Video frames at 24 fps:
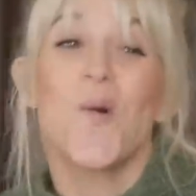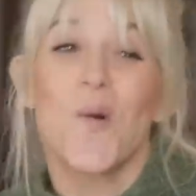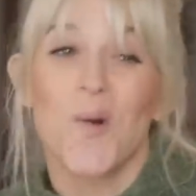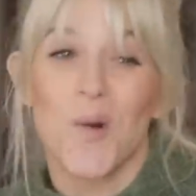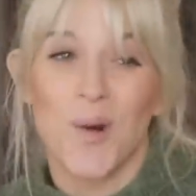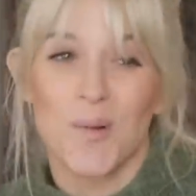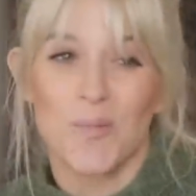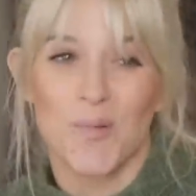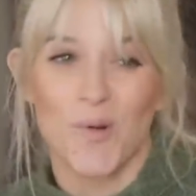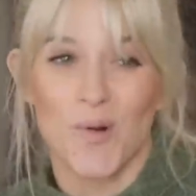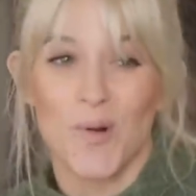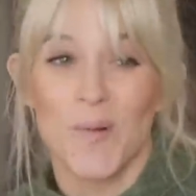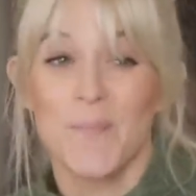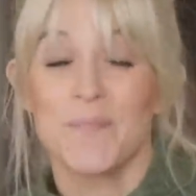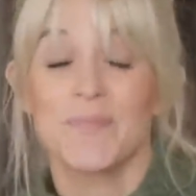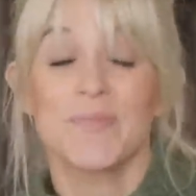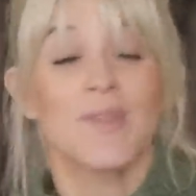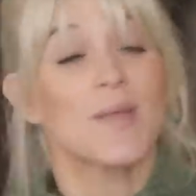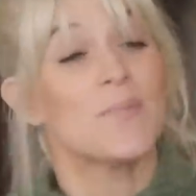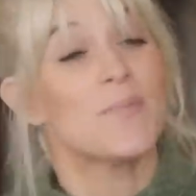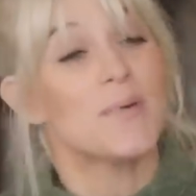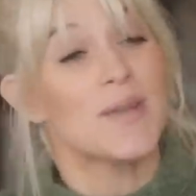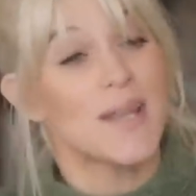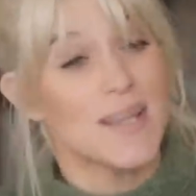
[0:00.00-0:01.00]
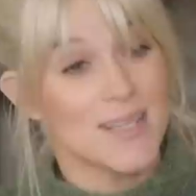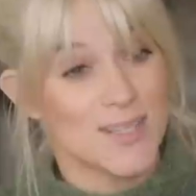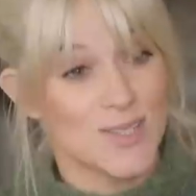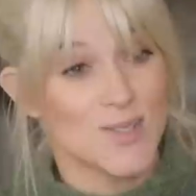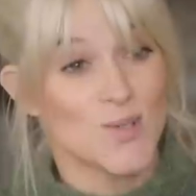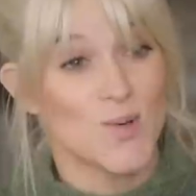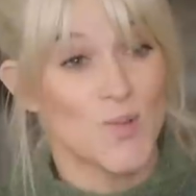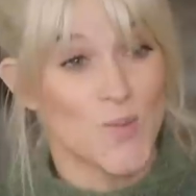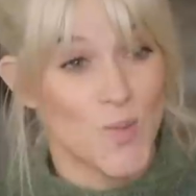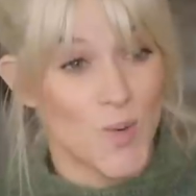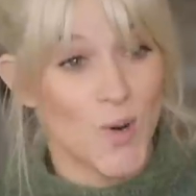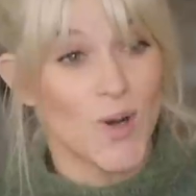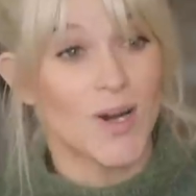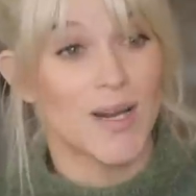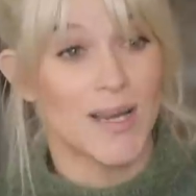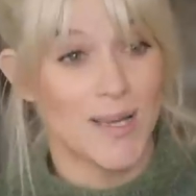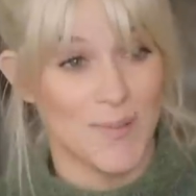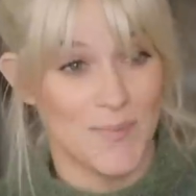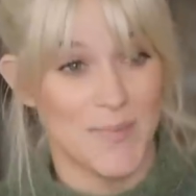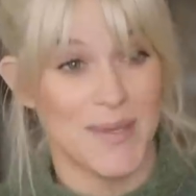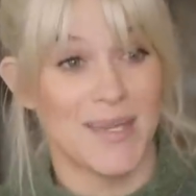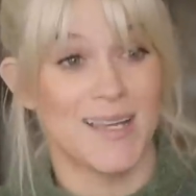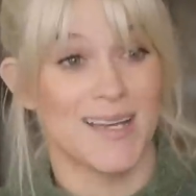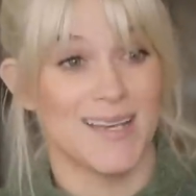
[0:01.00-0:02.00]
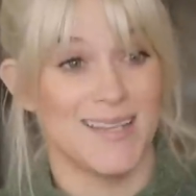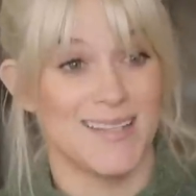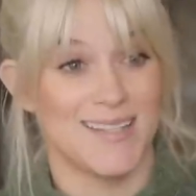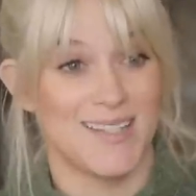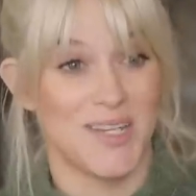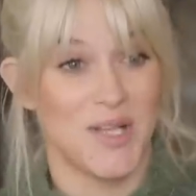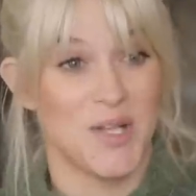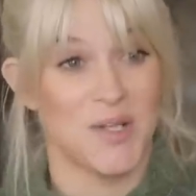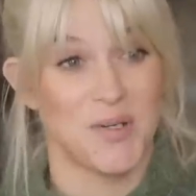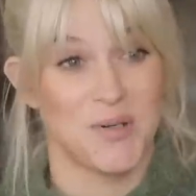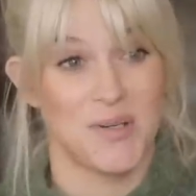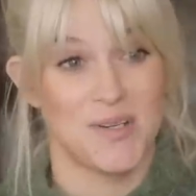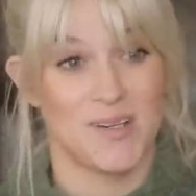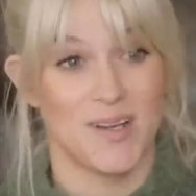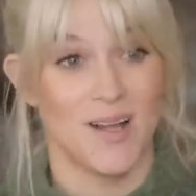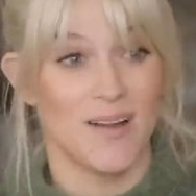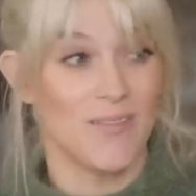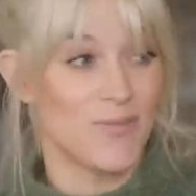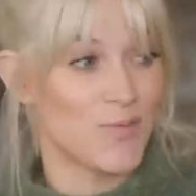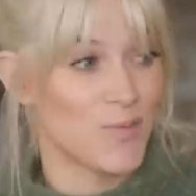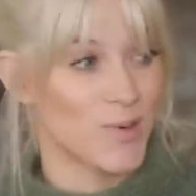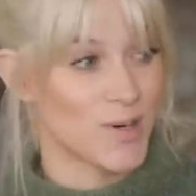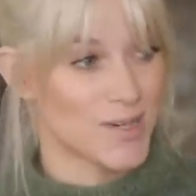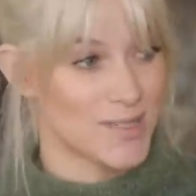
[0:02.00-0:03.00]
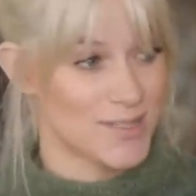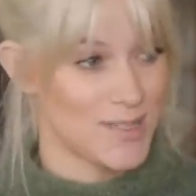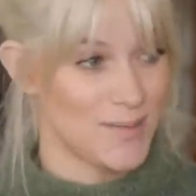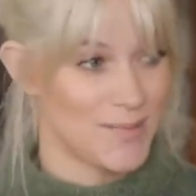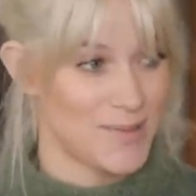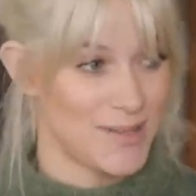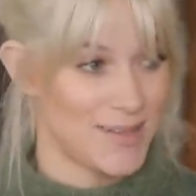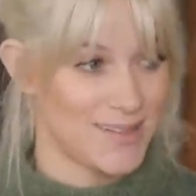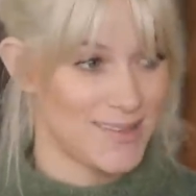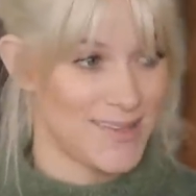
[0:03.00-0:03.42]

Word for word: horrible. But I still wore it because Hilary Duff wore something